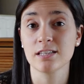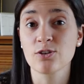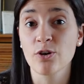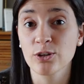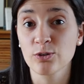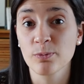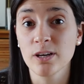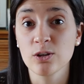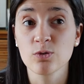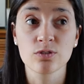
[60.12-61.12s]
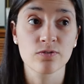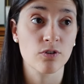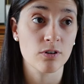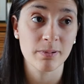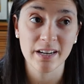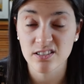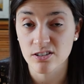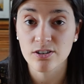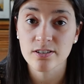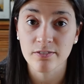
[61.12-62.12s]
is going to be used for
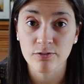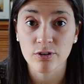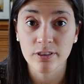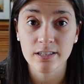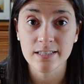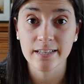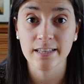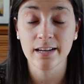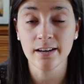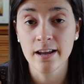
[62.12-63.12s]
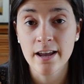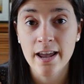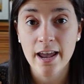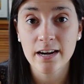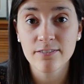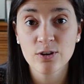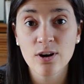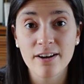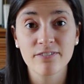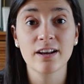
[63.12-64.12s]
blazers and for things like that. And if you
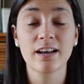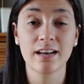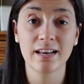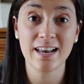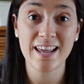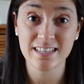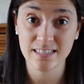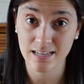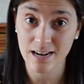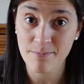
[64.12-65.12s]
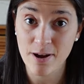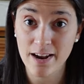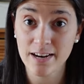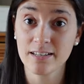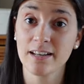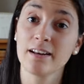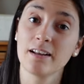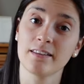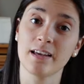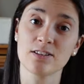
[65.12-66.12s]
have less cap height,
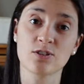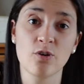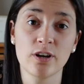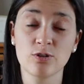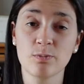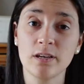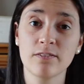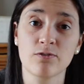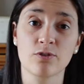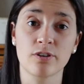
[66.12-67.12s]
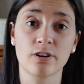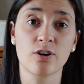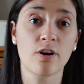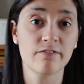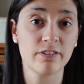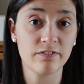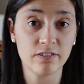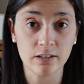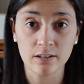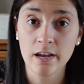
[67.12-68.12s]
then that's going to be for a comfy
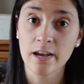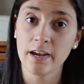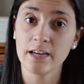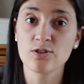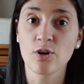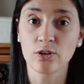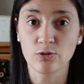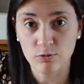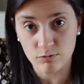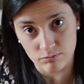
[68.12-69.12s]
fit. It's going to